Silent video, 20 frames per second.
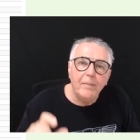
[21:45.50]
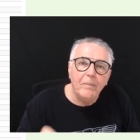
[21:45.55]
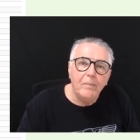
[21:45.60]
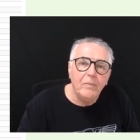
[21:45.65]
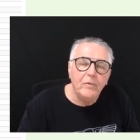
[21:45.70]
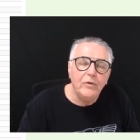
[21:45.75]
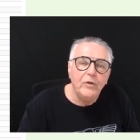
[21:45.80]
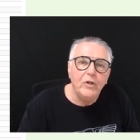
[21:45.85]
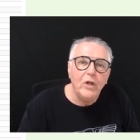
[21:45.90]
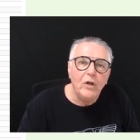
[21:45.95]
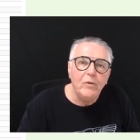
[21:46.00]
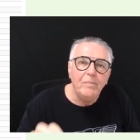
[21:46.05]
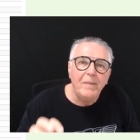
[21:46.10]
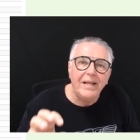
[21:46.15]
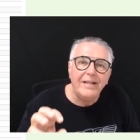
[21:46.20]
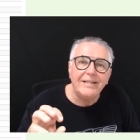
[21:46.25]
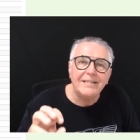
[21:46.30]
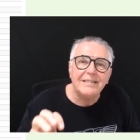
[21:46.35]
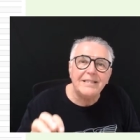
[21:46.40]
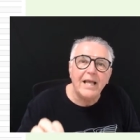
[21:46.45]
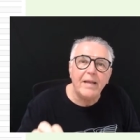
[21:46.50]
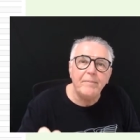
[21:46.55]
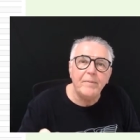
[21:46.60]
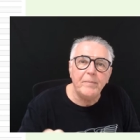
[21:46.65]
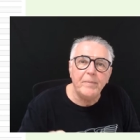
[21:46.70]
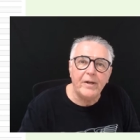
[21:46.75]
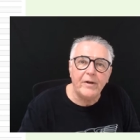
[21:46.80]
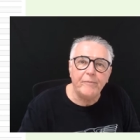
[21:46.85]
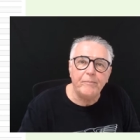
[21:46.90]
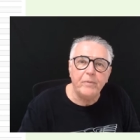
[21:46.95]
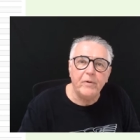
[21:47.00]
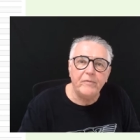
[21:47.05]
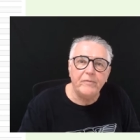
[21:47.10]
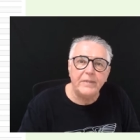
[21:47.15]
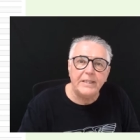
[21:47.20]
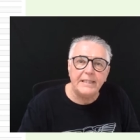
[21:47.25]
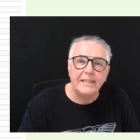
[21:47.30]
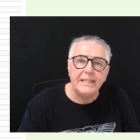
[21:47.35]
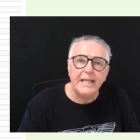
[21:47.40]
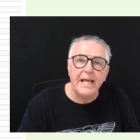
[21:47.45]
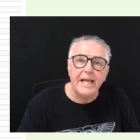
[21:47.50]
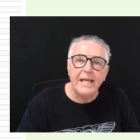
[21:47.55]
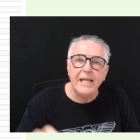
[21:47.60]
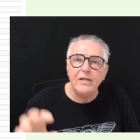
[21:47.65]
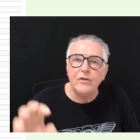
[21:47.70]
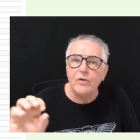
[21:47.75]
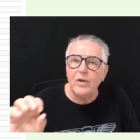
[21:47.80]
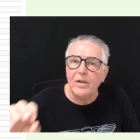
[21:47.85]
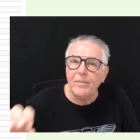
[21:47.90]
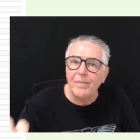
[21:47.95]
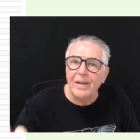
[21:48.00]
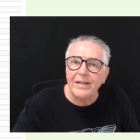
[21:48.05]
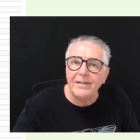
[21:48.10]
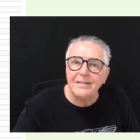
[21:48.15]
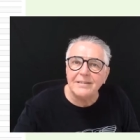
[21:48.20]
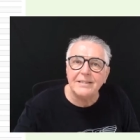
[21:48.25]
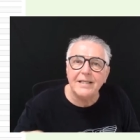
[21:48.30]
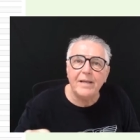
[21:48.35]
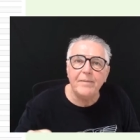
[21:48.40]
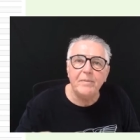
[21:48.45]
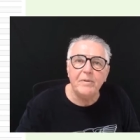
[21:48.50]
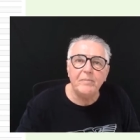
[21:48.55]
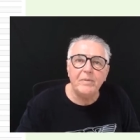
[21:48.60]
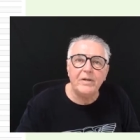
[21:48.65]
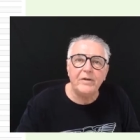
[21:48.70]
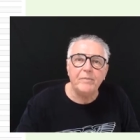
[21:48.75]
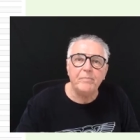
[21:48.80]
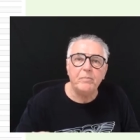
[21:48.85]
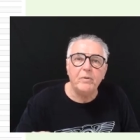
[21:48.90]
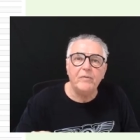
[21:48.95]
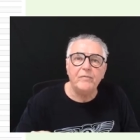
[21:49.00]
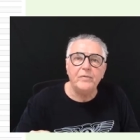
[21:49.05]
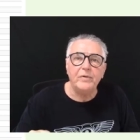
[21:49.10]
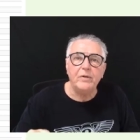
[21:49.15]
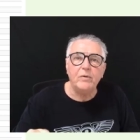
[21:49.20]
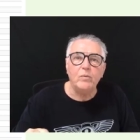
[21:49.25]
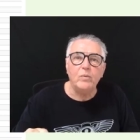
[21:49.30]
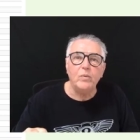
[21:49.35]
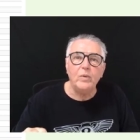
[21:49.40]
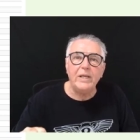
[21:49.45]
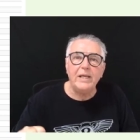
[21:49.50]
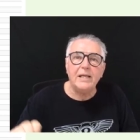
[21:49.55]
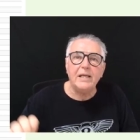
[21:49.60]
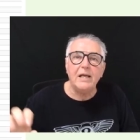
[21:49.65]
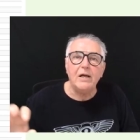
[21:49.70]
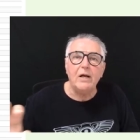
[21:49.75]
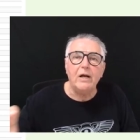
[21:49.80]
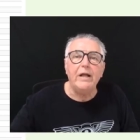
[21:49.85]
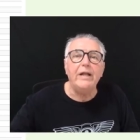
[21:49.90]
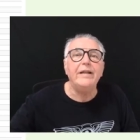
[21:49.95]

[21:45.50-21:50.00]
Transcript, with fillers: you don't make the same amount of profit a day, you don't make the same amount of profit a week,